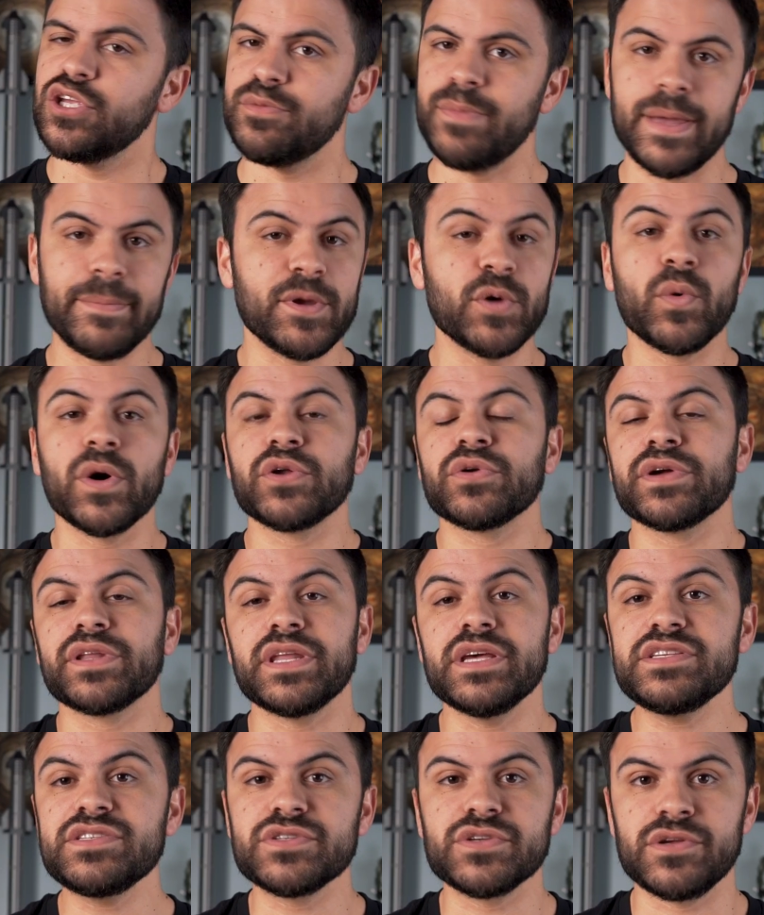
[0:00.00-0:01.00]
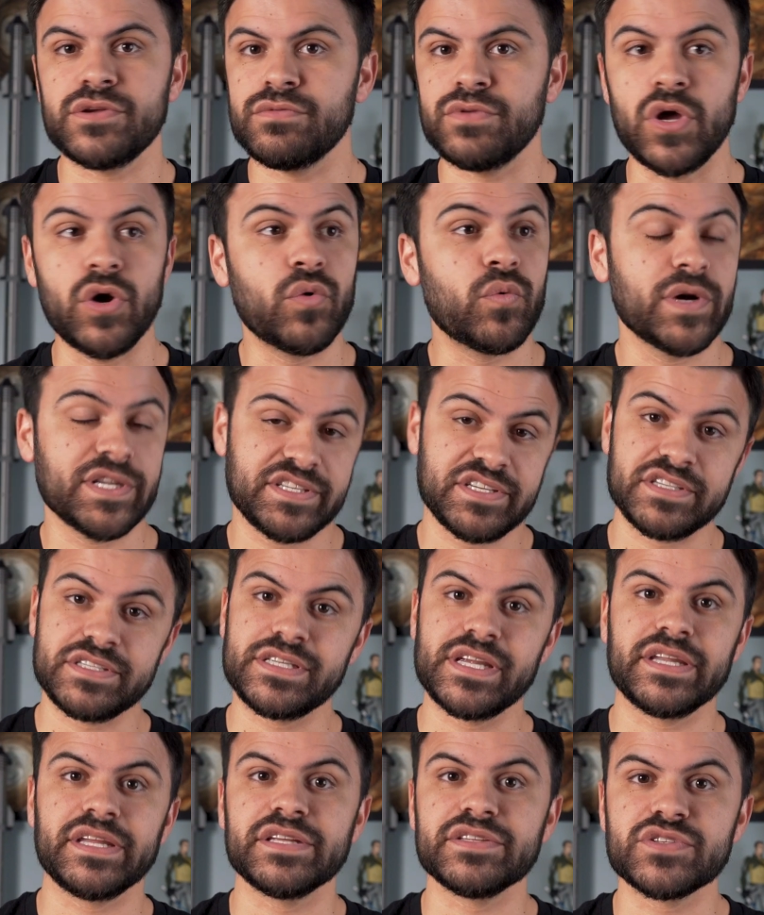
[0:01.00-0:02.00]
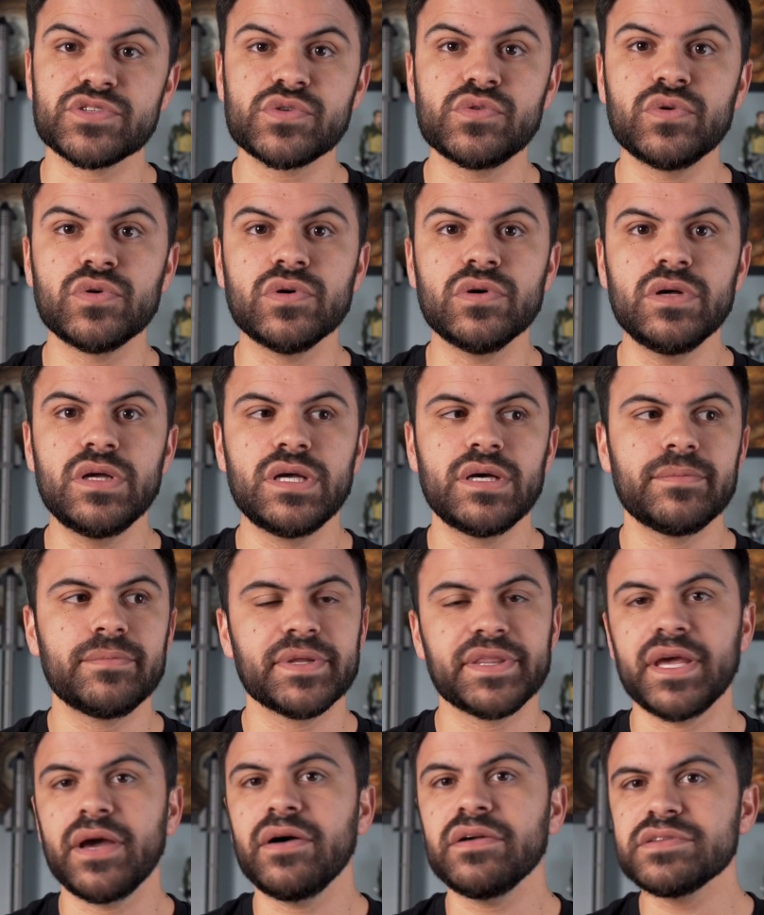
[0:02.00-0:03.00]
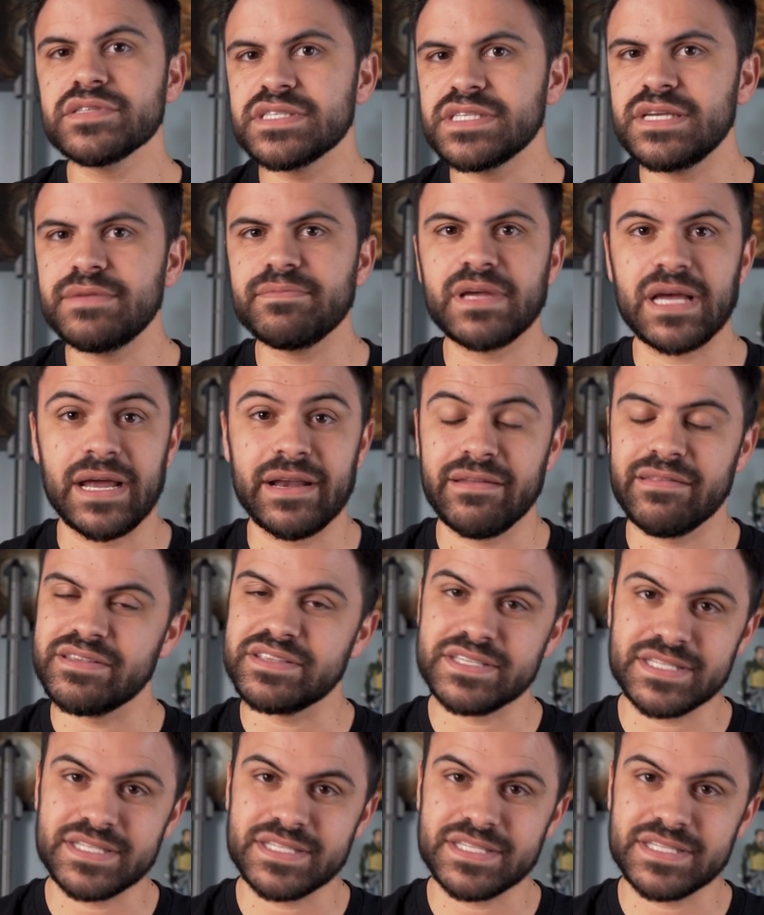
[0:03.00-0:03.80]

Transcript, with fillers: You may be wondering this so you know what to study in school, but they all seem kind of the